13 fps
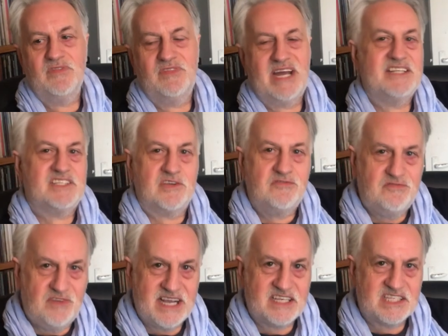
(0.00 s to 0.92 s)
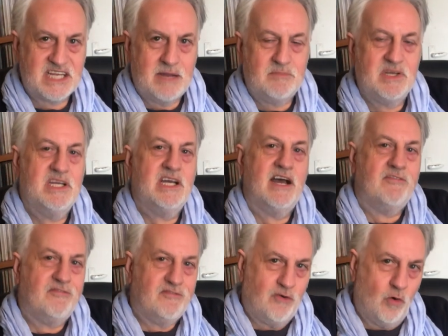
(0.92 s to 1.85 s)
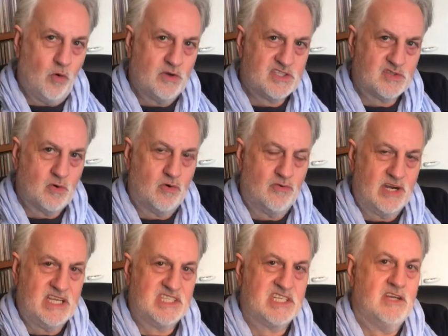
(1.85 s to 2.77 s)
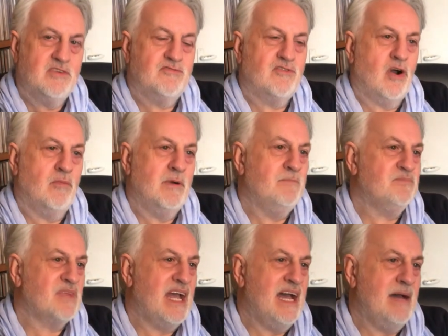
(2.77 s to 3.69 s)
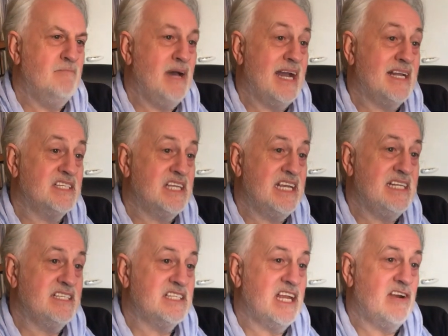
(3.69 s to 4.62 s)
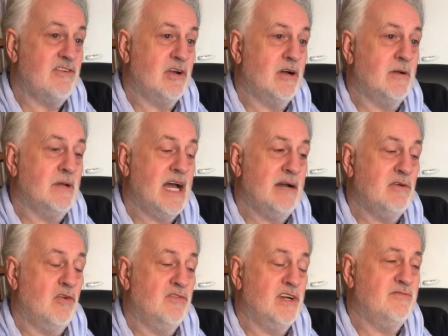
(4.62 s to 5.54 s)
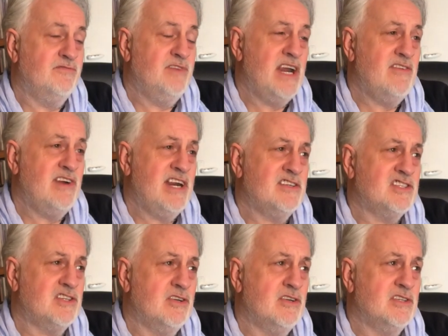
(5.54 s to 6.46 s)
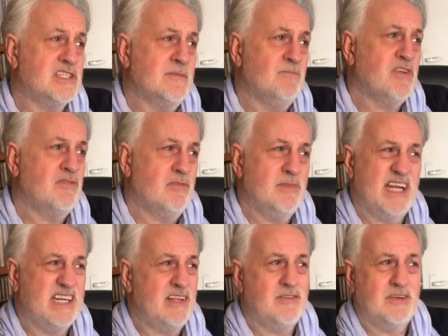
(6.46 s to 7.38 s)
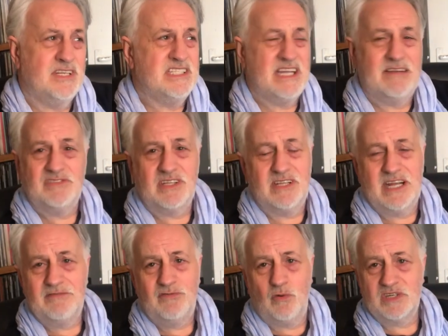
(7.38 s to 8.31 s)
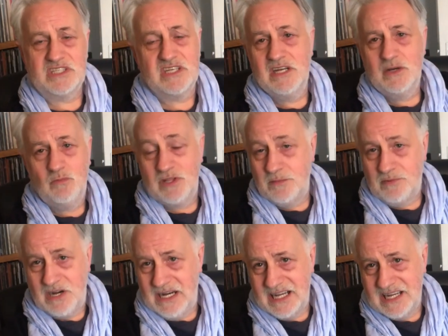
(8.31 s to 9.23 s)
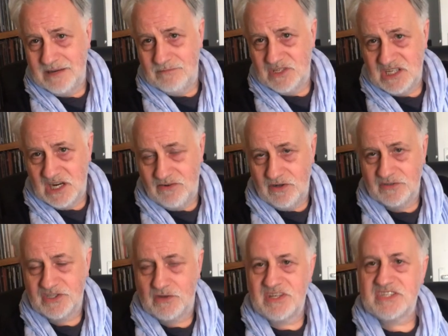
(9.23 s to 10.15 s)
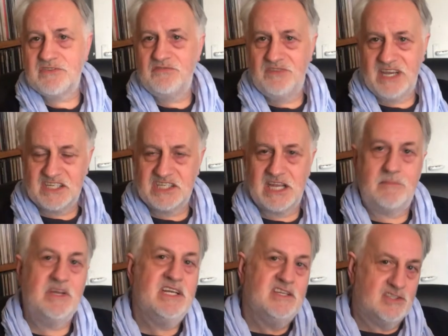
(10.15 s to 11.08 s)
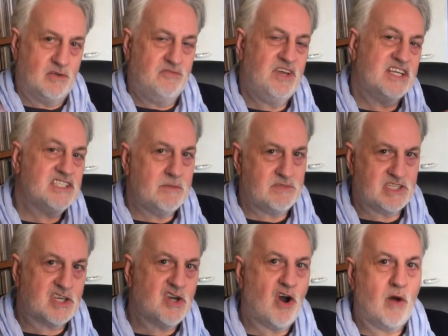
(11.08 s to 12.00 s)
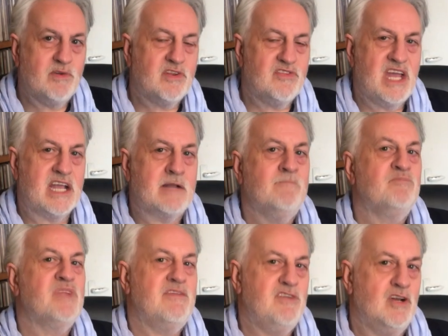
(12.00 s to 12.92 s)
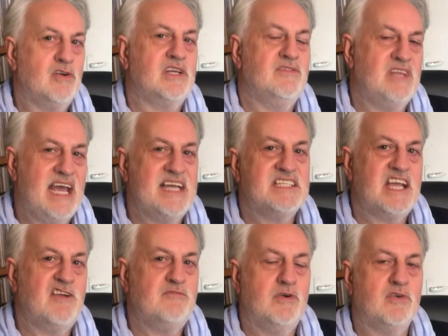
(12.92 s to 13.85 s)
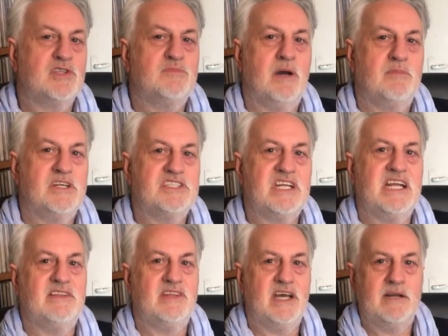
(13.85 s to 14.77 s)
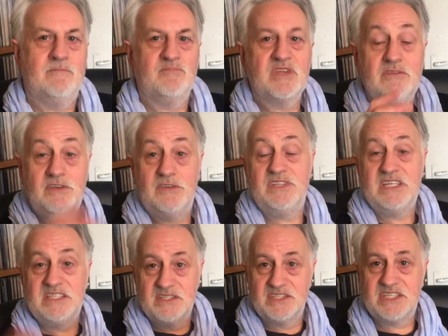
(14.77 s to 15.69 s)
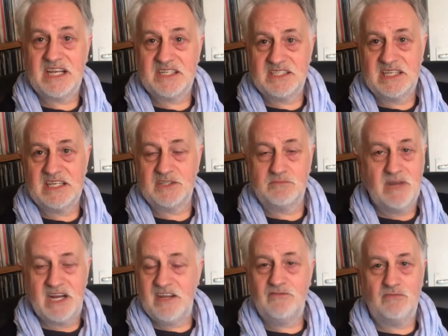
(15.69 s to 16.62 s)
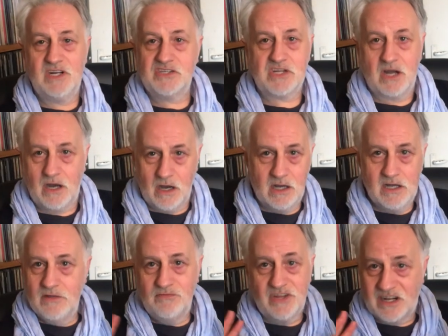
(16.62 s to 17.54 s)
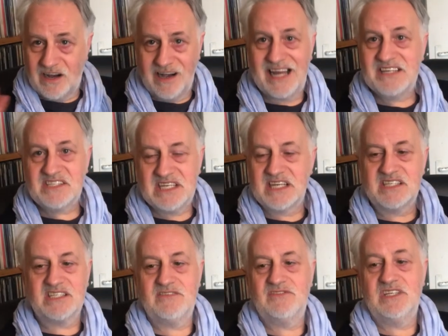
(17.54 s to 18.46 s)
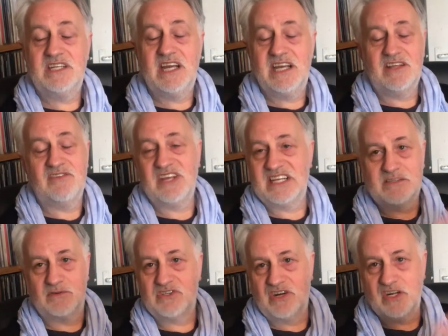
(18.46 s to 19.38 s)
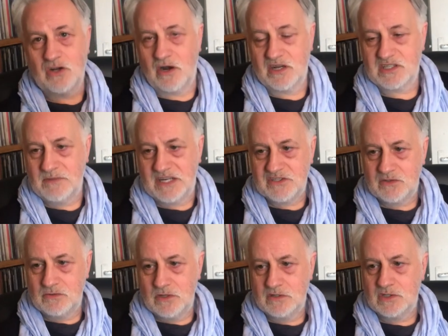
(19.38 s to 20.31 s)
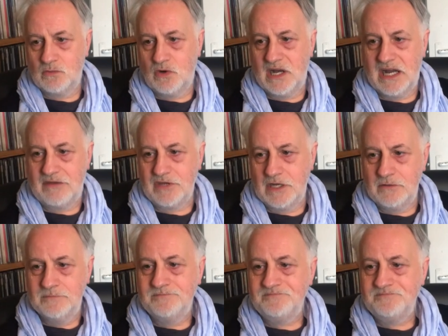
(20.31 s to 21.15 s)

That's a fix-up of four stories from a magazine serial over various years from 1937 to the late 40s with a bit of linking material. So that's a fix-up. So a fix-up is a common thing if you look at the SF books published in the 50s and 60s, many of which are the classics of today, the things which are in Gollancz masterworks and what have you.